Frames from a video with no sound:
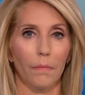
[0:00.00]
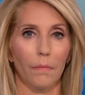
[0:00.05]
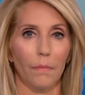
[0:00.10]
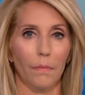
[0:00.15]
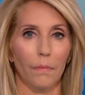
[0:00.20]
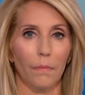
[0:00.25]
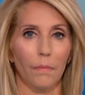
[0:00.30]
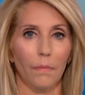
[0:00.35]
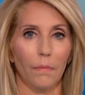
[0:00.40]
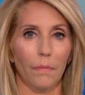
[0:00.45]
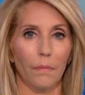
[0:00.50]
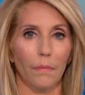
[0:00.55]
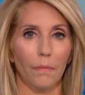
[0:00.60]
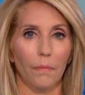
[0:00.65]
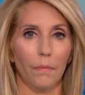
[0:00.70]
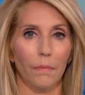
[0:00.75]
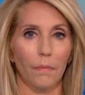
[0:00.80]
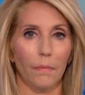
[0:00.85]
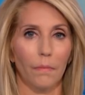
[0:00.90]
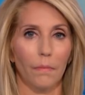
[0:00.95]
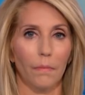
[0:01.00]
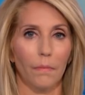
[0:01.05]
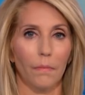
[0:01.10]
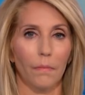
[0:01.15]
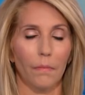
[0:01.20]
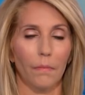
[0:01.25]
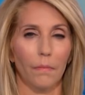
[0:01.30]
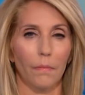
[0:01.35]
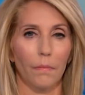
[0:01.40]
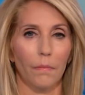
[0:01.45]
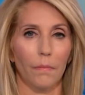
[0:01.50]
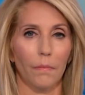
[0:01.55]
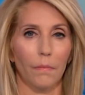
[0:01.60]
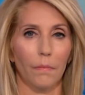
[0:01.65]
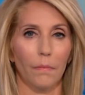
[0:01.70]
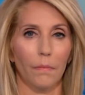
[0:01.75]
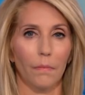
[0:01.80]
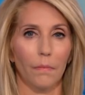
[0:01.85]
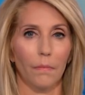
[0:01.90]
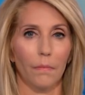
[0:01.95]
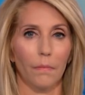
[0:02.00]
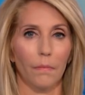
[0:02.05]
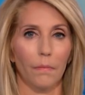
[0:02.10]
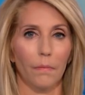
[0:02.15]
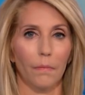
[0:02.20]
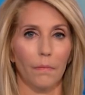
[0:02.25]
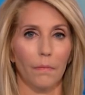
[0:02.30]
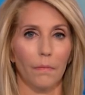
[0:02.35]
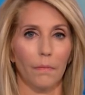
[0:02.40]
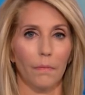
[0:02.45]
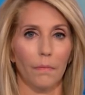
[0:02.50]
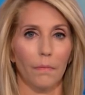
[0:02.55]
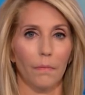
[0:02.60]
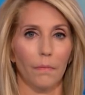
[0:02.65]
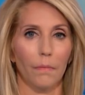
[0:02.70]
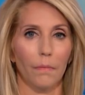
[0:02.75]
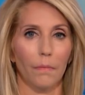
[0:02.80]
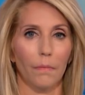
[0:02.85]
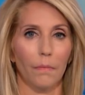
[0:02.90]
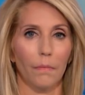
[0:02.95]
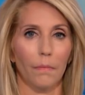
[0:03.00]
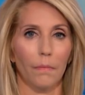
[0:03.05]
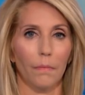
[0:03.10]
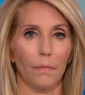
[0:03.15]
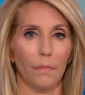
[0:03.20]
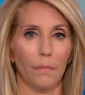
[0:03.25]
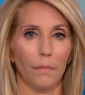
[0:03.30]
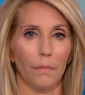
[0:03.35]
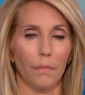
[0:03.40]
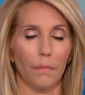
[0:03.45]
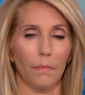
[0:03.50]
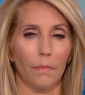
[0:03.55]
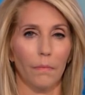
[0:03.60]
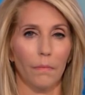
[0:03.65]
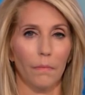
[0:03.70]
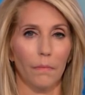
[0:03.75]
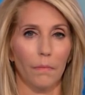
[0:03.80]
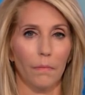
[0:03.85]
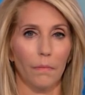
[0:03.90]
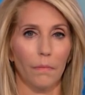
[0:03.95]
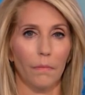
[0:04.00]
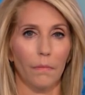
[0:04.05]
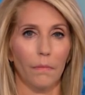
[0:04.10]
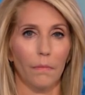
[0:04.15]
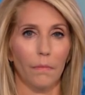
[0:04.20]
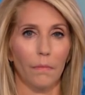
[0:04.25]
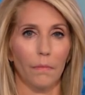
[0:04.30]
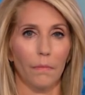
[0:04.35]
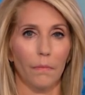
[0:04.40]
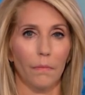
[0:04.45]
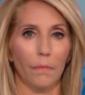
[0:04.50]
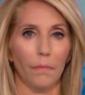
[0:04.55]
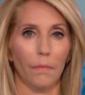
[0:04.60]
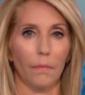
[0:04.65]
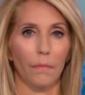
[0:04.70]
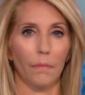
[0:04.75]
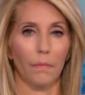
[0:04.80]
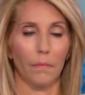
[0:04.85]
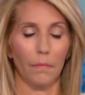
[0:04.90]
(not speaking)